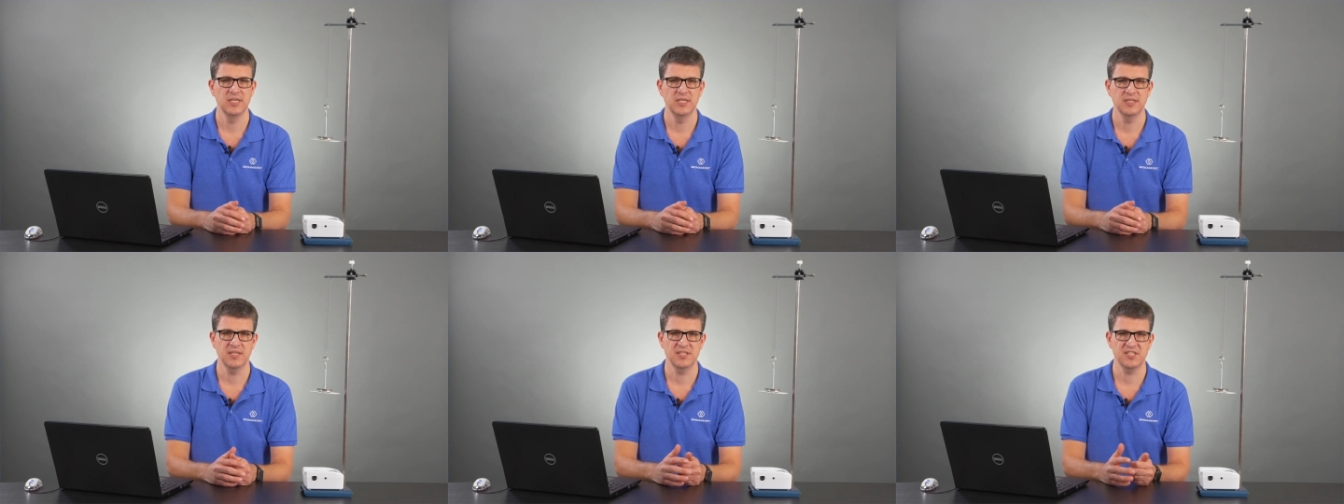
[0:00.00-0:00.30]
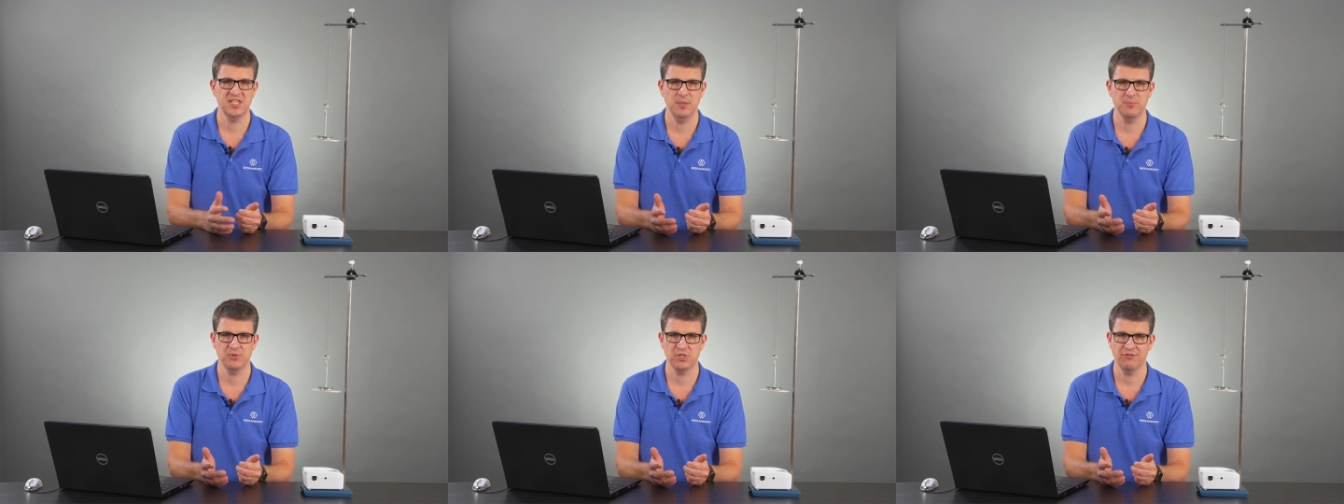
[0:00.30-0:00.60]
The
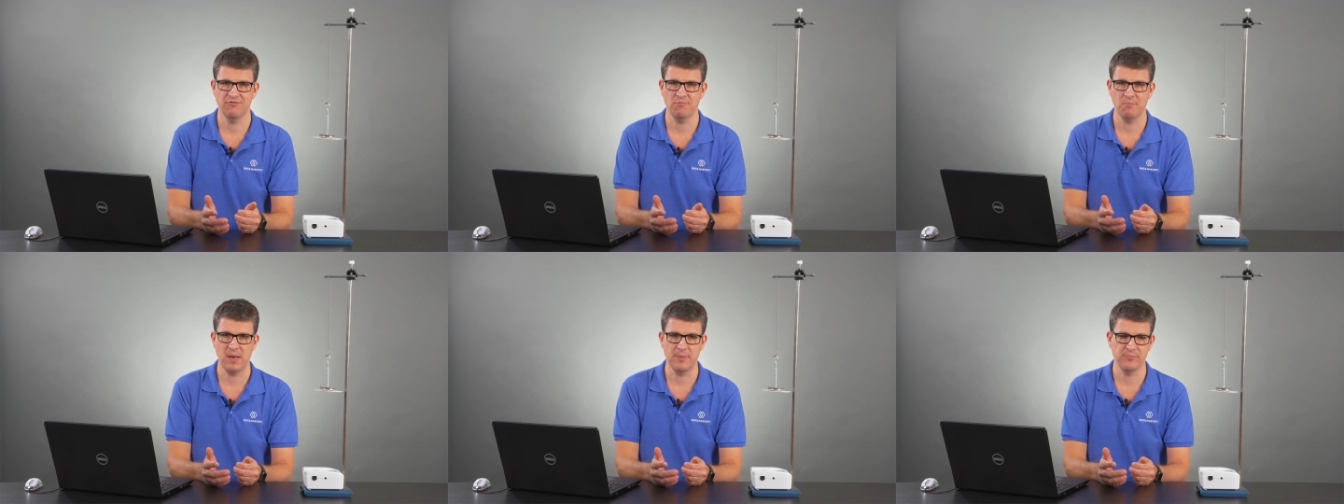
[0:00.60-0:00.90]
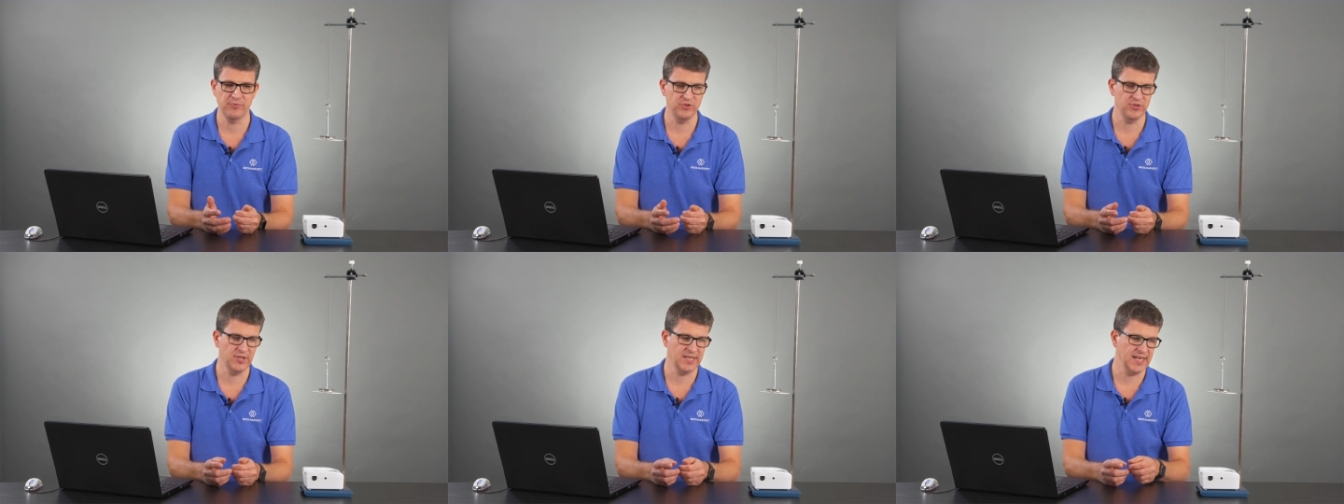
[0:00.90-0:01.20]
tips to
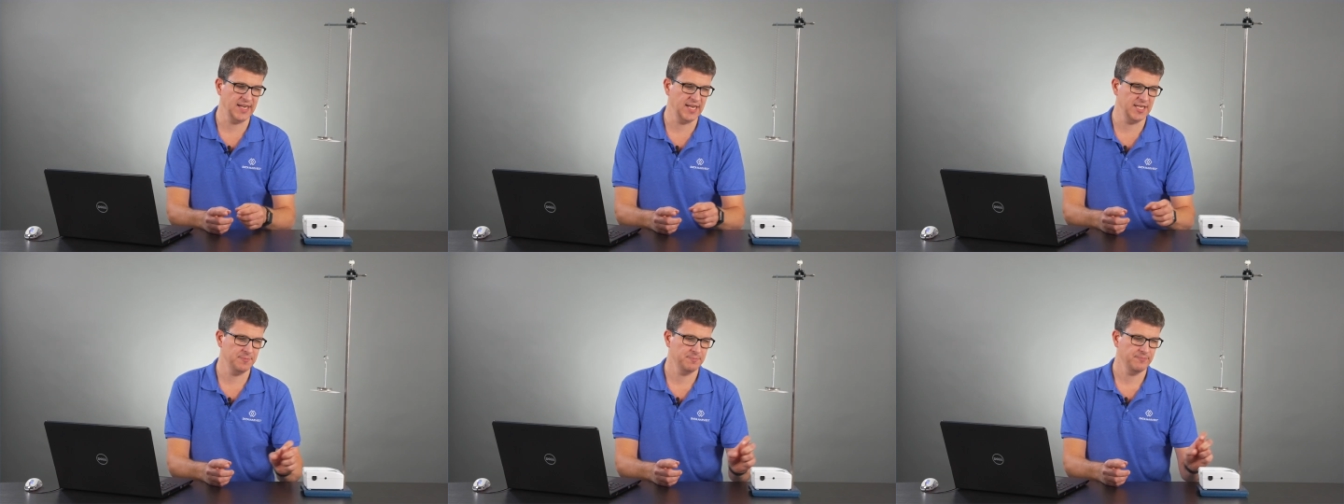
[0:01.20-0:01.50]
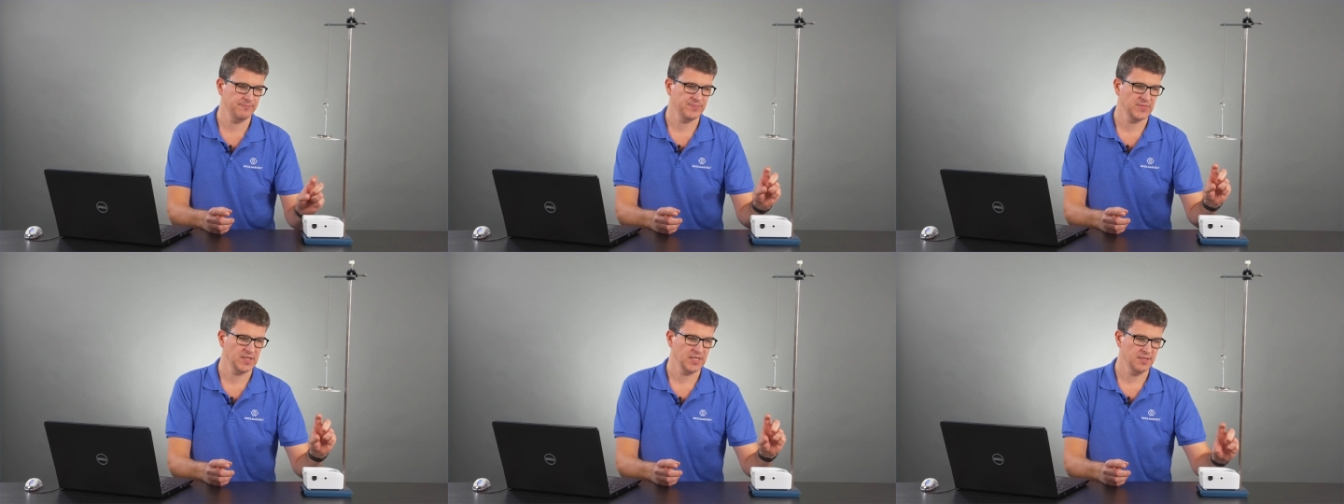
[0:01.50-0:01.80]
remember again,
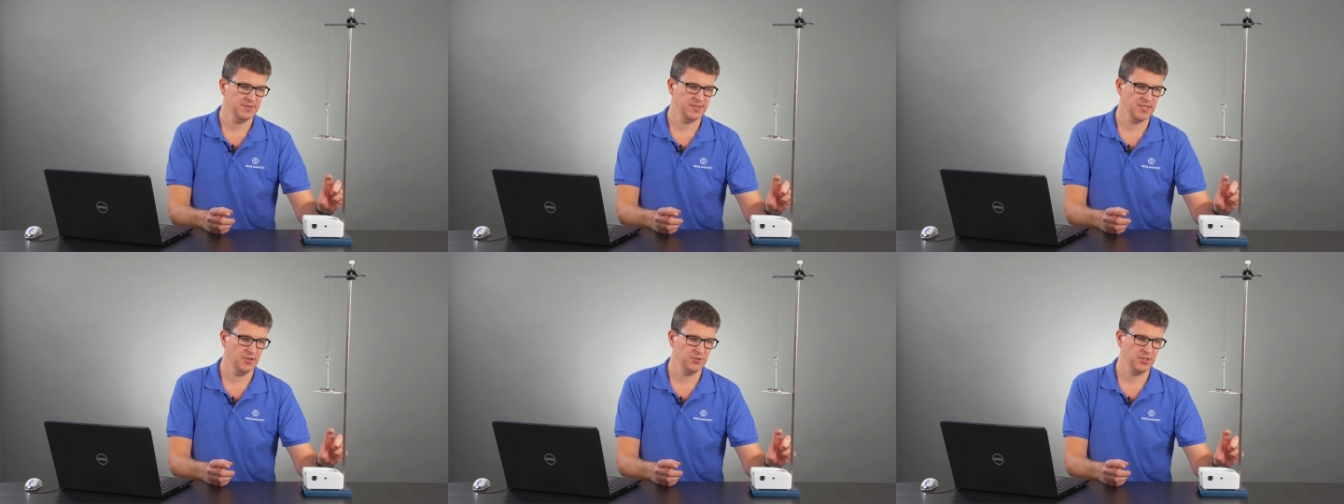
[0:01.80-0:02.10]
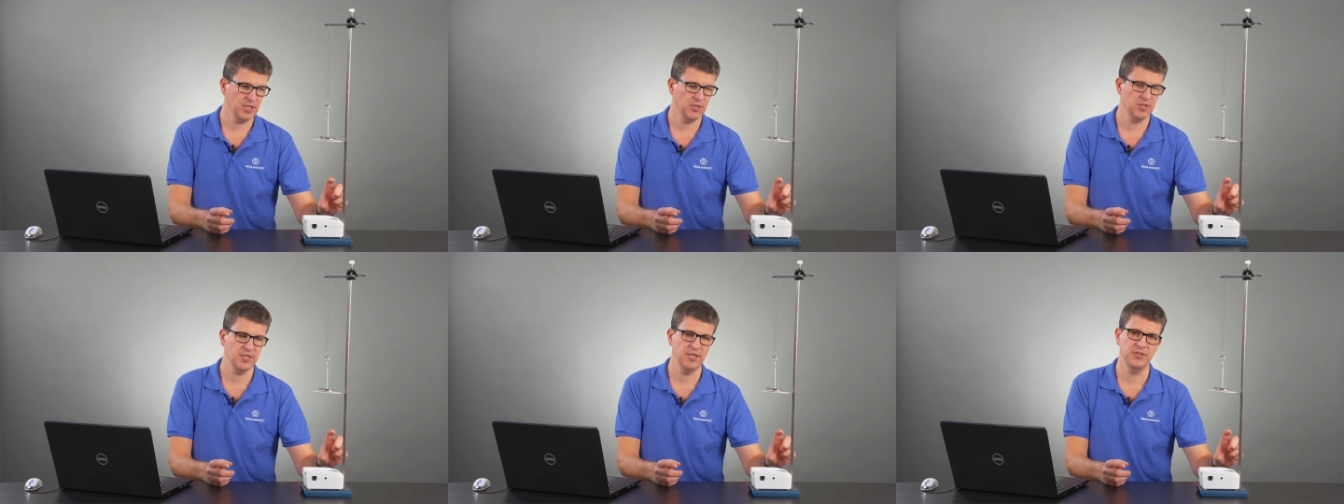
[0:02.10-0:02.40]
don't
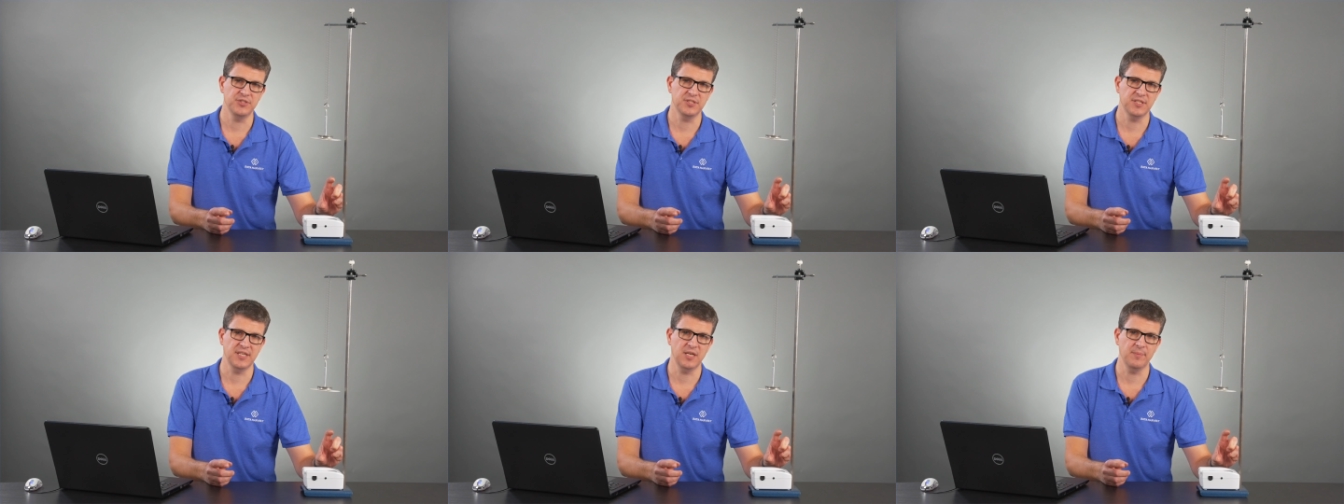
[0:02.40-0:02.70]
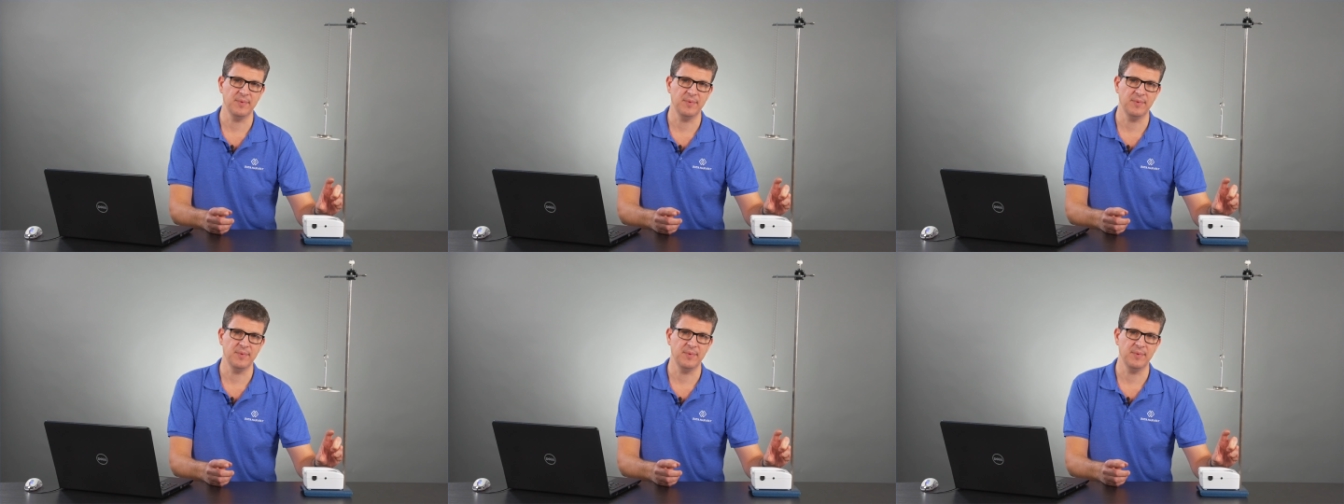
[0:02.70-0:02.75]
go closer than